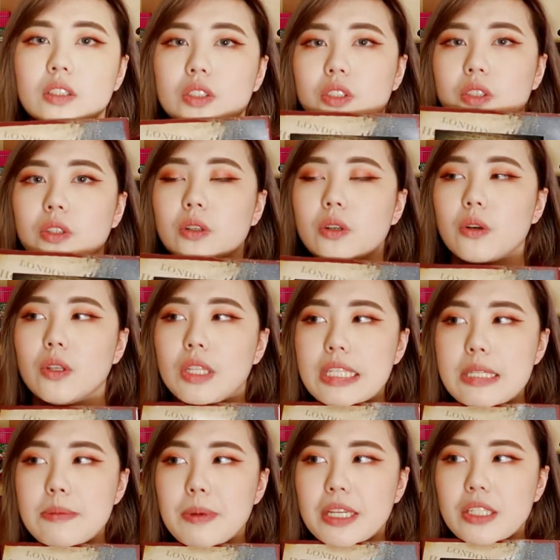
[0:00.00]
So
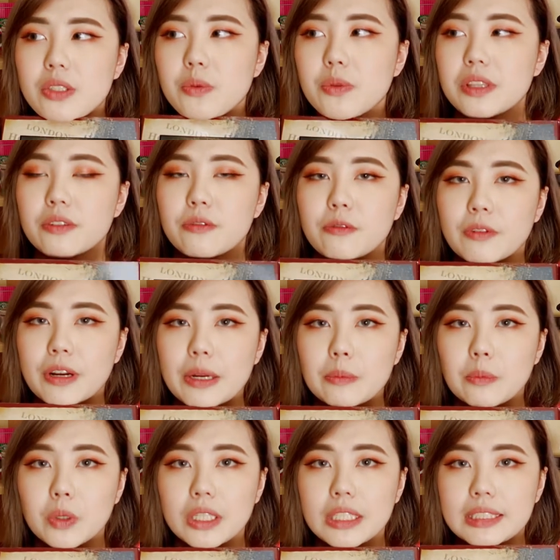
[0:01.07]
this picture with the
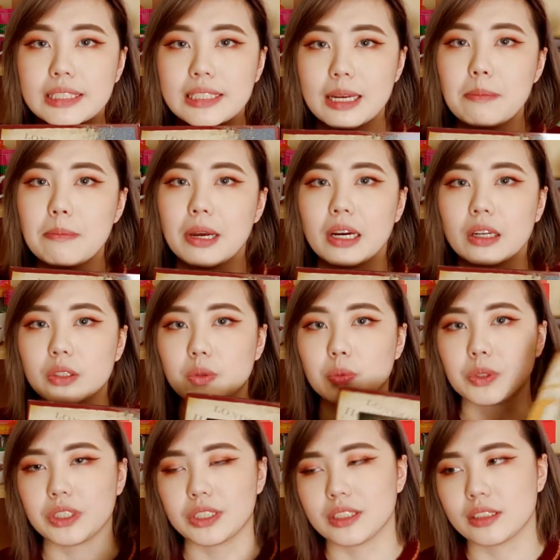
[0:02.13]
frame was £10,
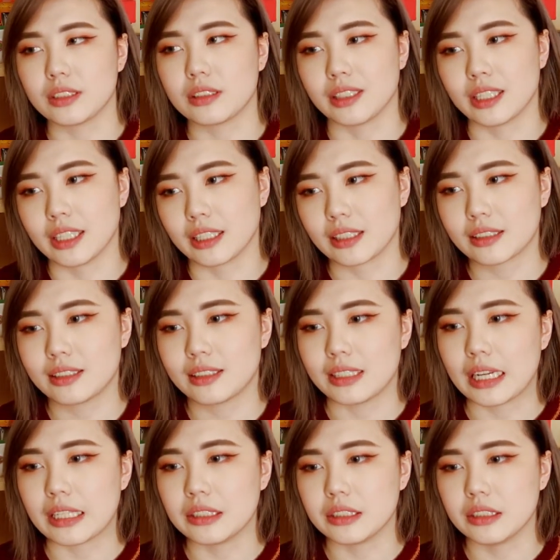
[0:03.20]
which is like a
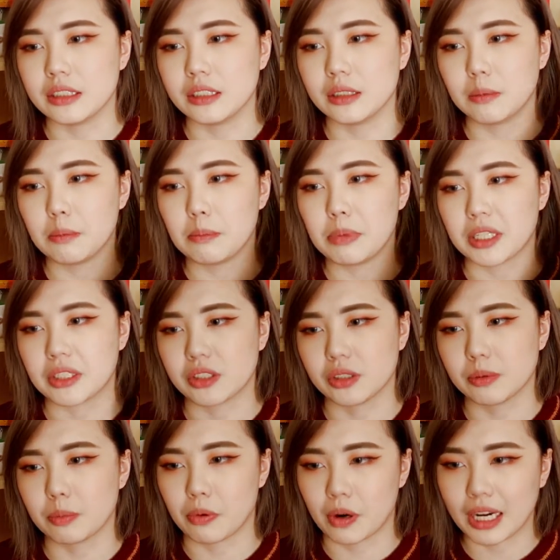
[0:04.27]
standard picture
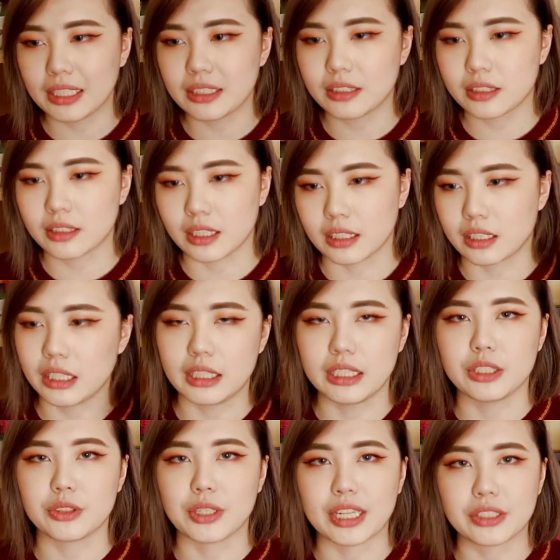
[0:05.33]
price at any
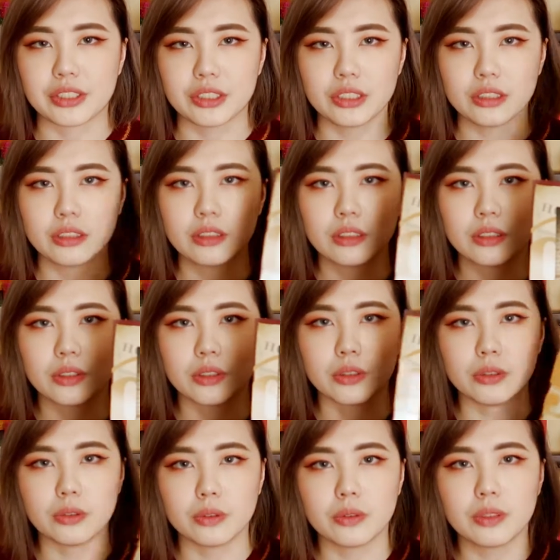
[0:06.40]
attraction,
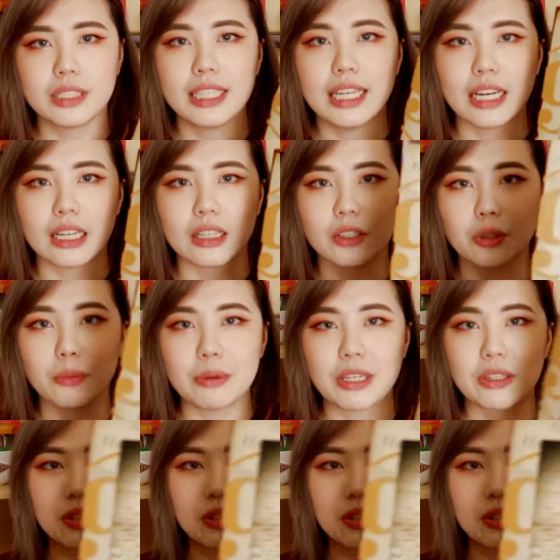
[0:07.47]
so yeah, go pick